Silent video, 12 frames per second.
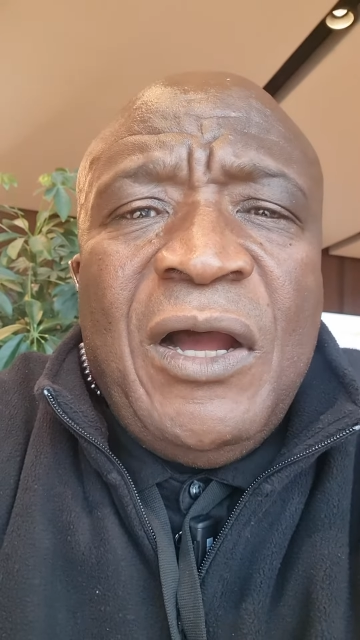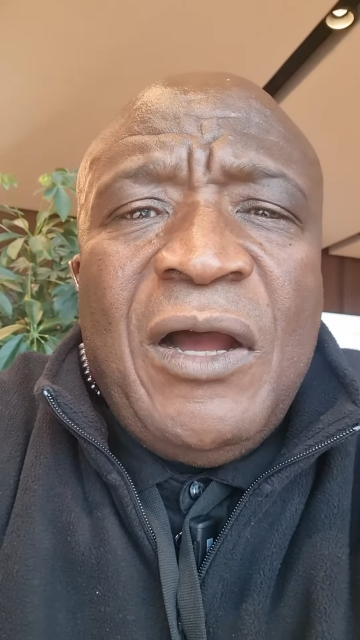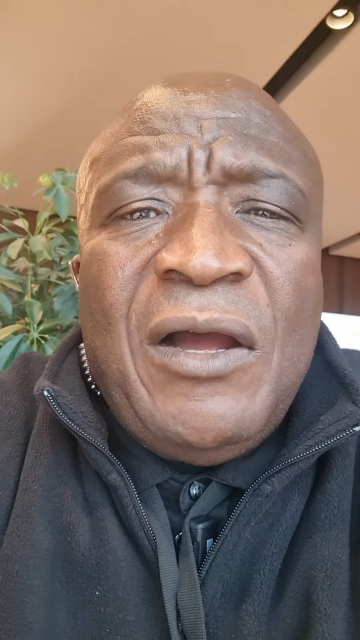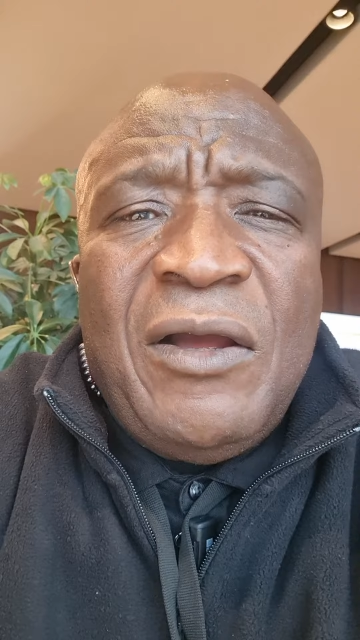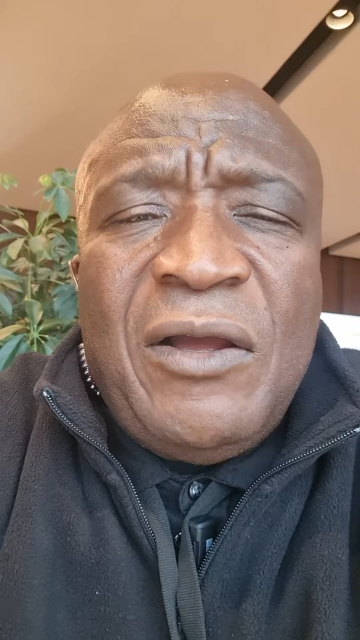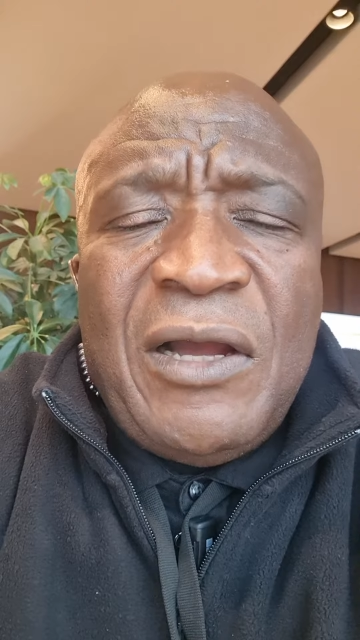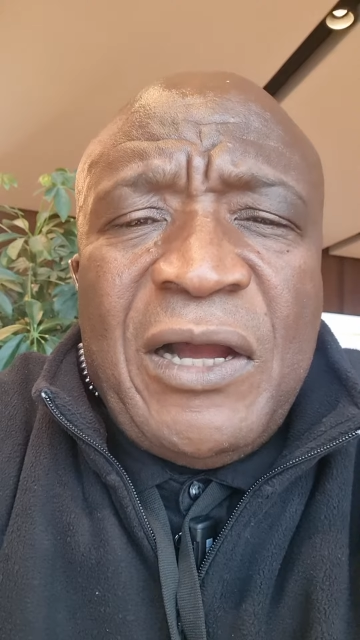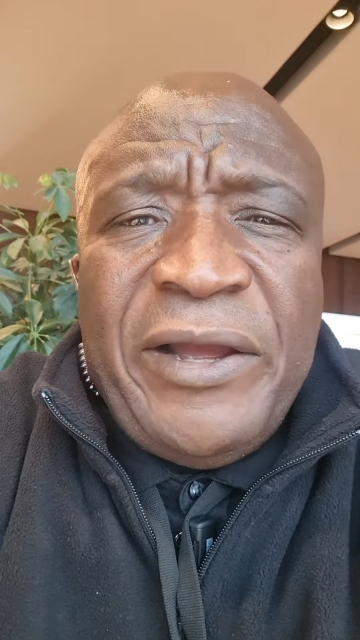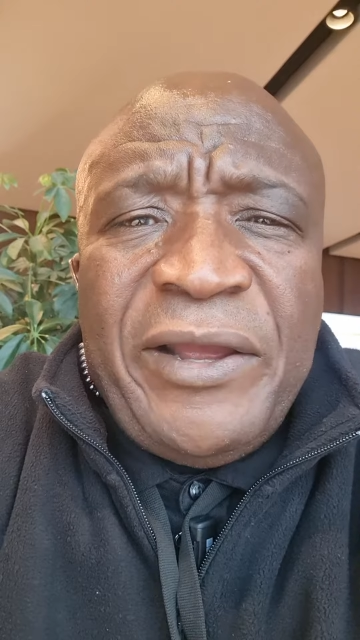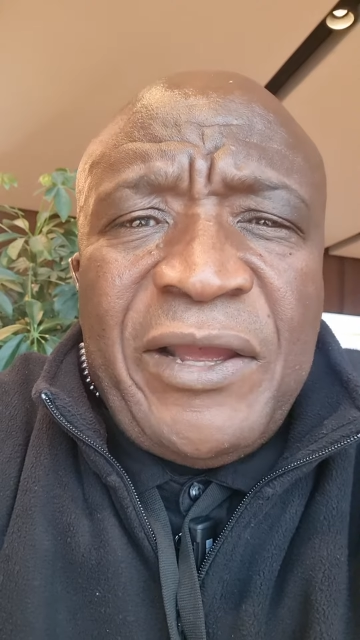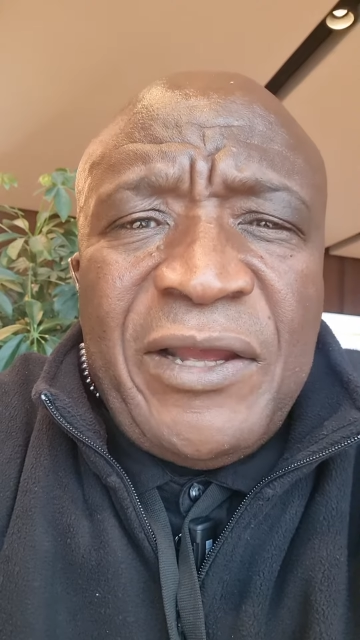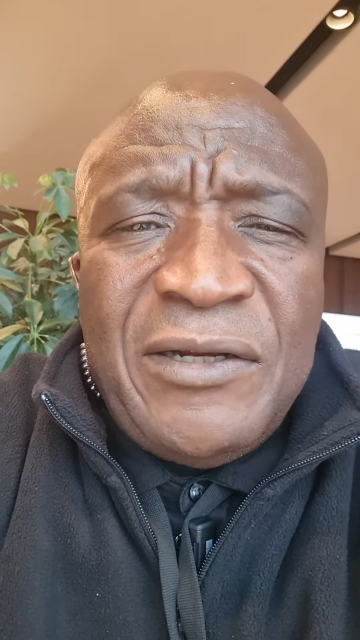
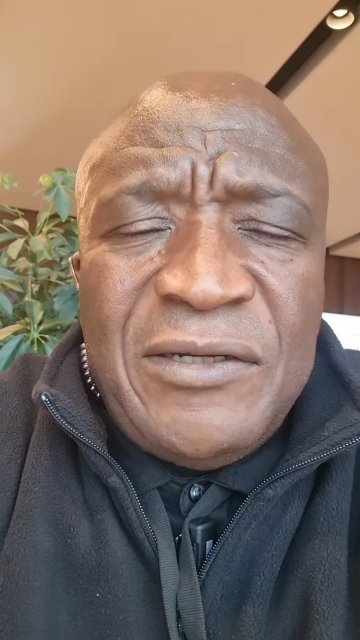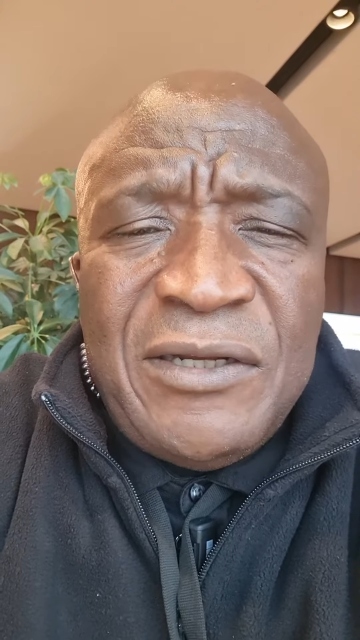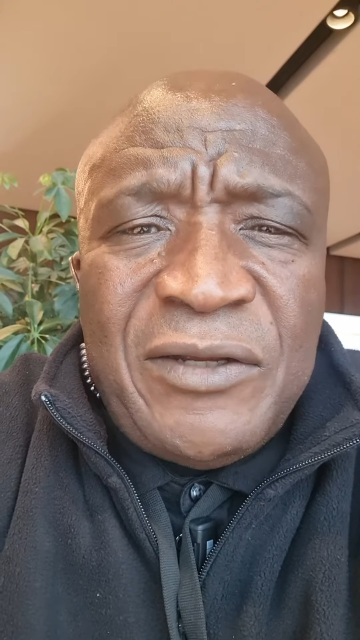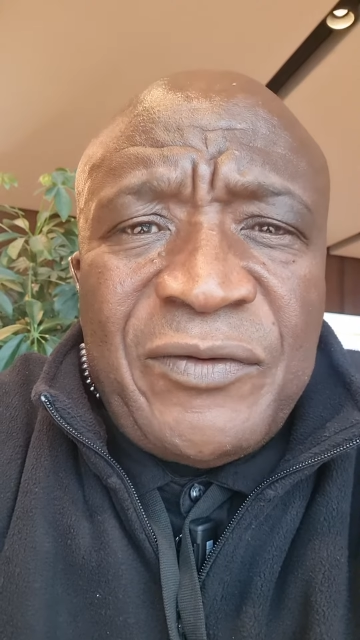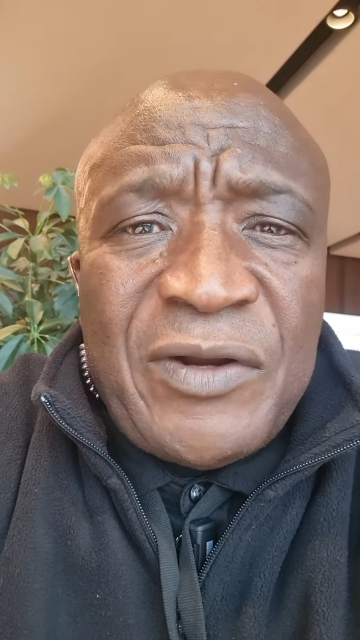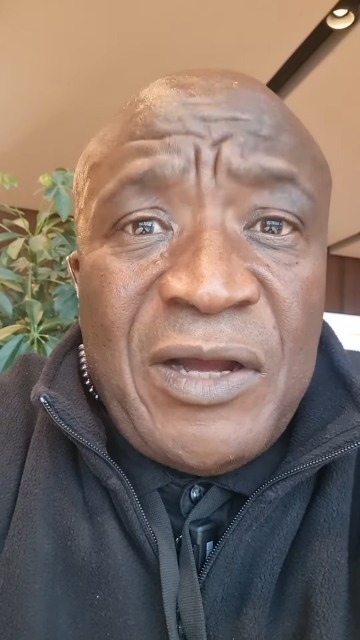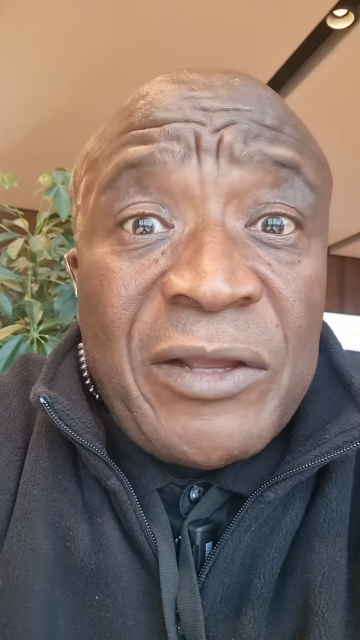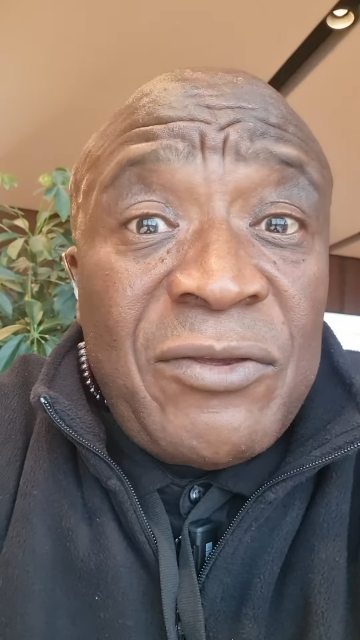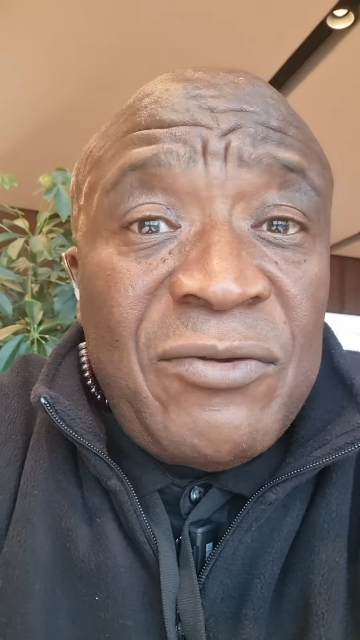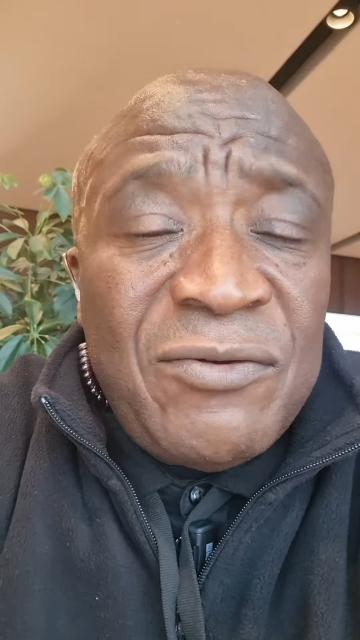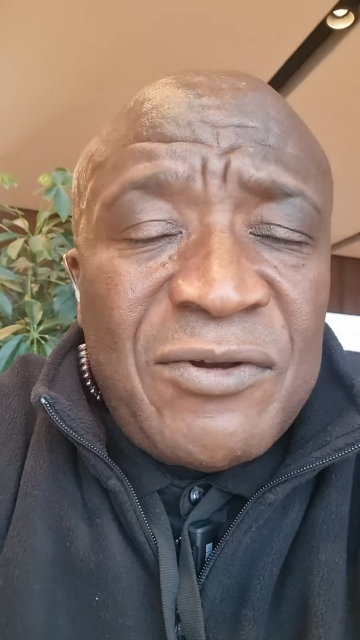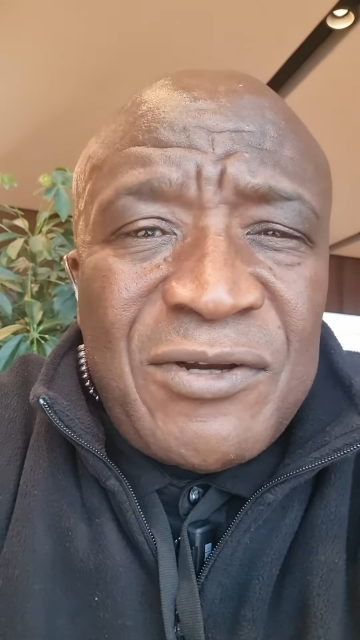I had an
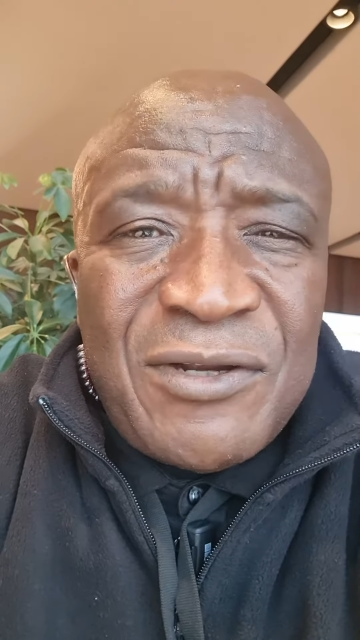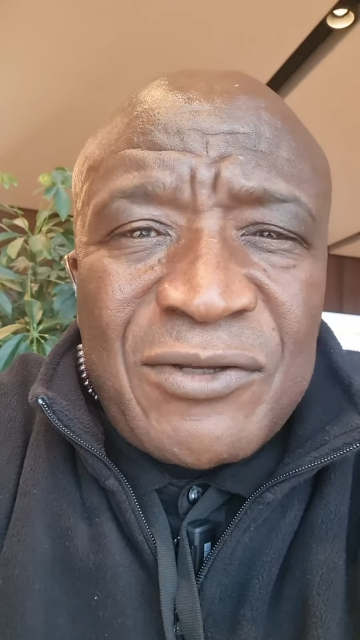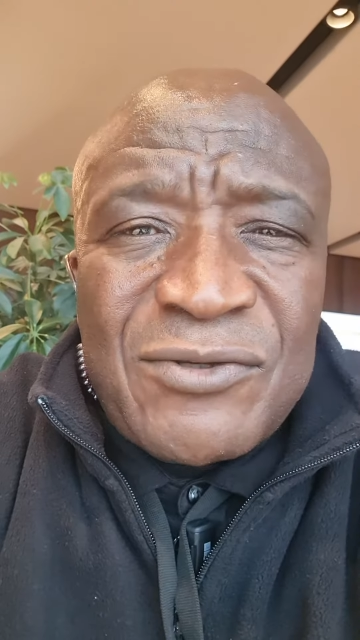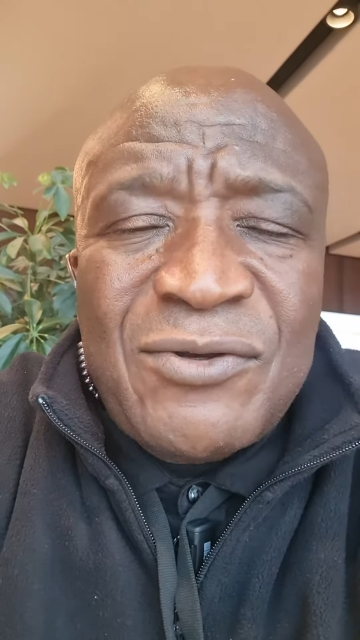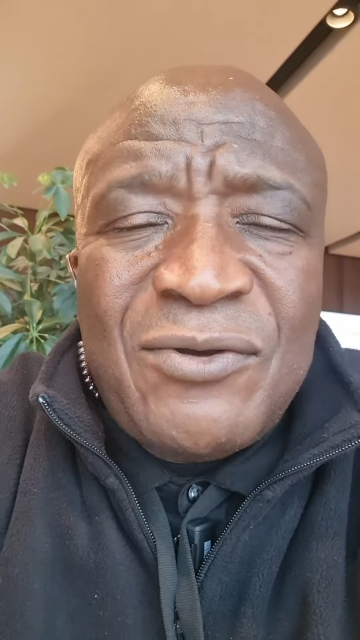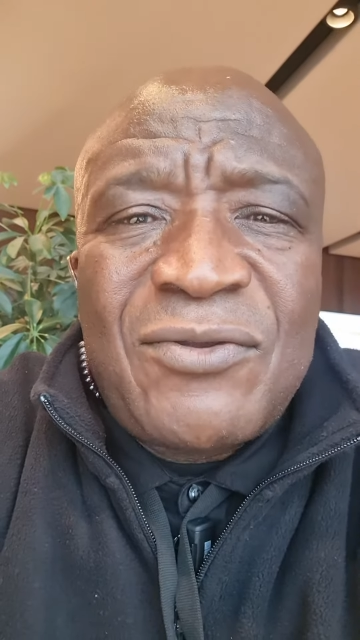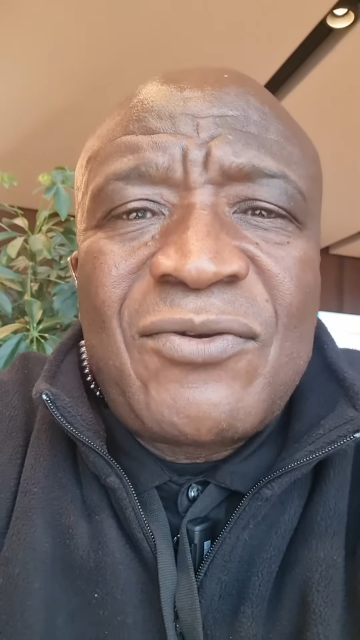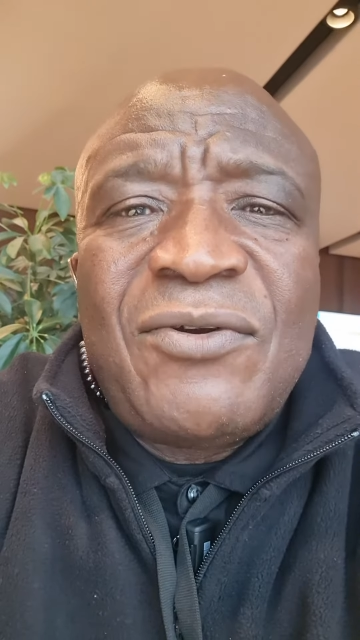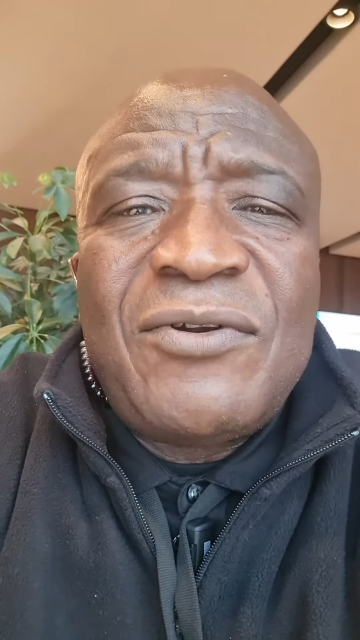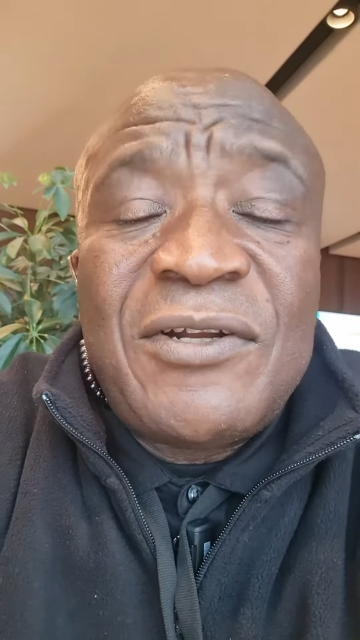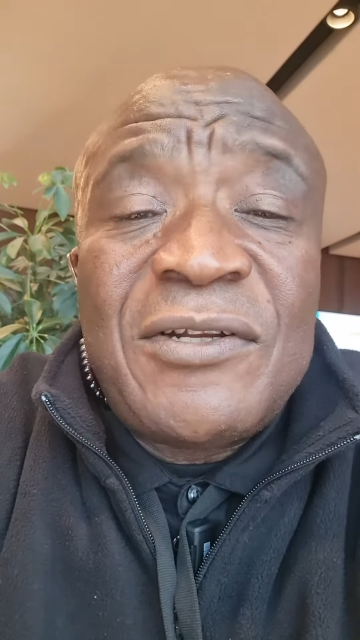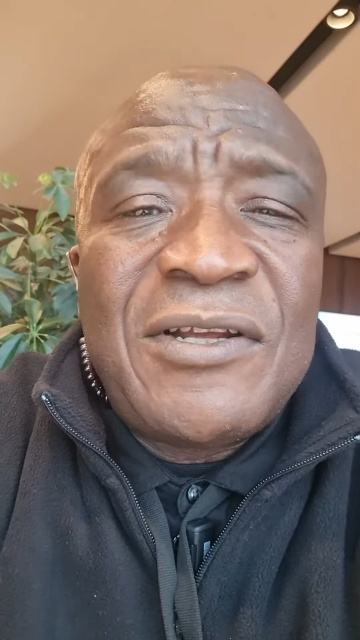acute sore
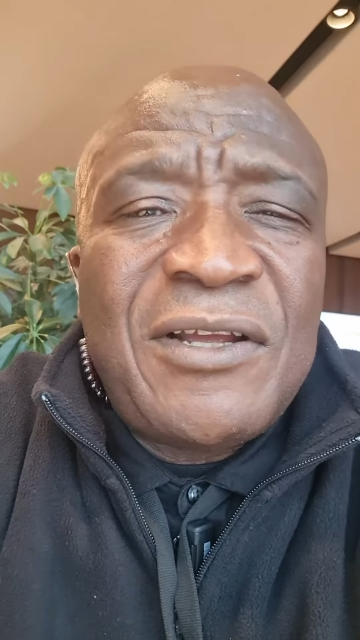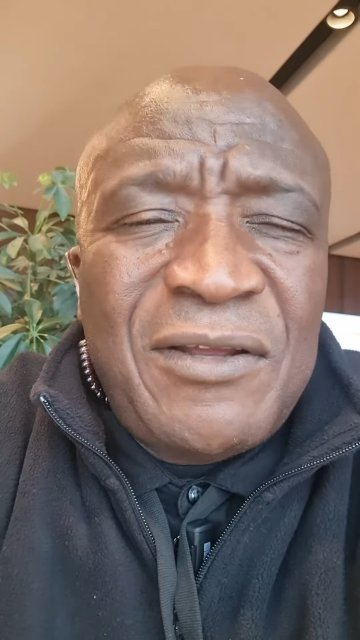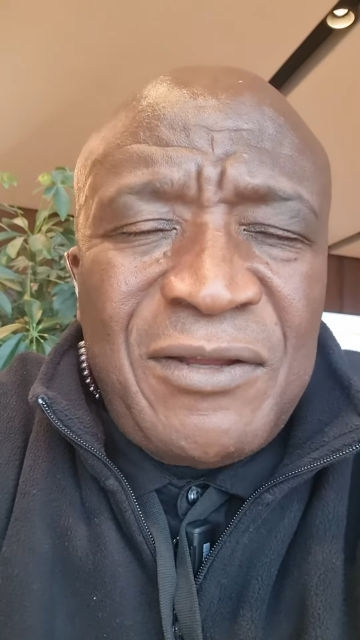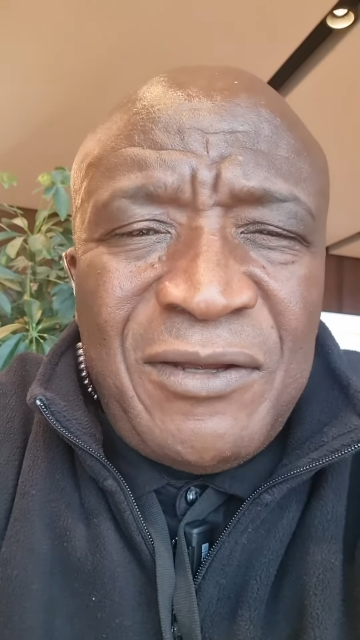throat attack,